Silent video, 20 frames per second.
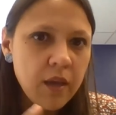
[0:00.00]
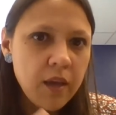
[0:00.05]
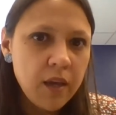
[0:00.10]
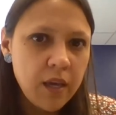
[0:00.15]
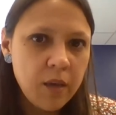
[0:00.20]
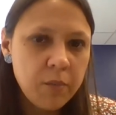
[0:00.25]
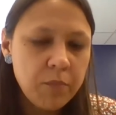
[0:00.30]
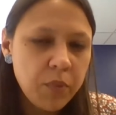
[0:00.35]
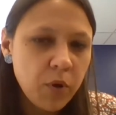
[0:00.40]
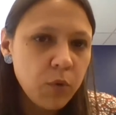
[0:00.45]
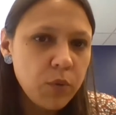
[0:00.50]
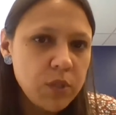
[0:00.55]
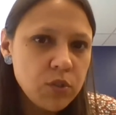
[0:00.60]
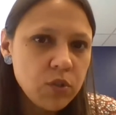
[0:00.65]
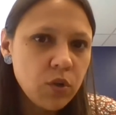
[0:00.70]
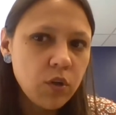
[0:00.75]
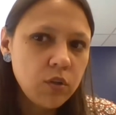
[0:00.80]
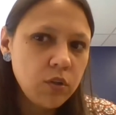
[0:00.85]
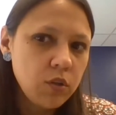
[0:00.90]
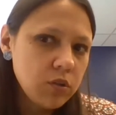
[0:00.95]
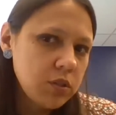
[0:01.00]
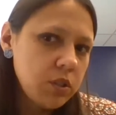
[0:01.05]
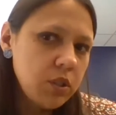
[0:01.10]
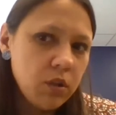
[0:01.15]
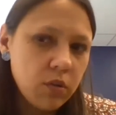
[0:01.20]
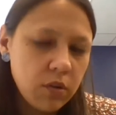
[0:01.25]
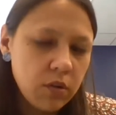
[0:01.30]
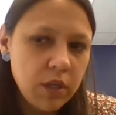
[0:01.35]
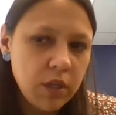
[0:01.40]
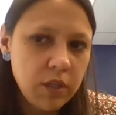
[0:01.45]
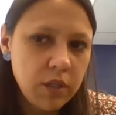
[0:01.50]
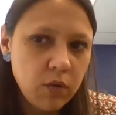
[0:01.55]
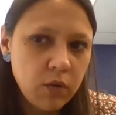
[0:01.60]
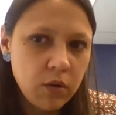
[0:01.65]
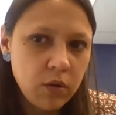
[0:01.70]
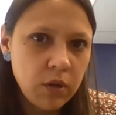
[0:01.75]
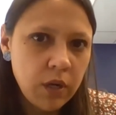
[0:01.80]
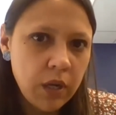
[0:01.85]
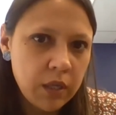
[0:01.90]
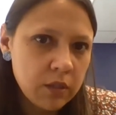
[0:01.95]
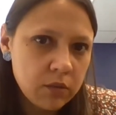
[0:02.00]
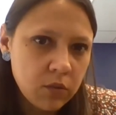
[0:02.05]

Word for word: they were not reinstated.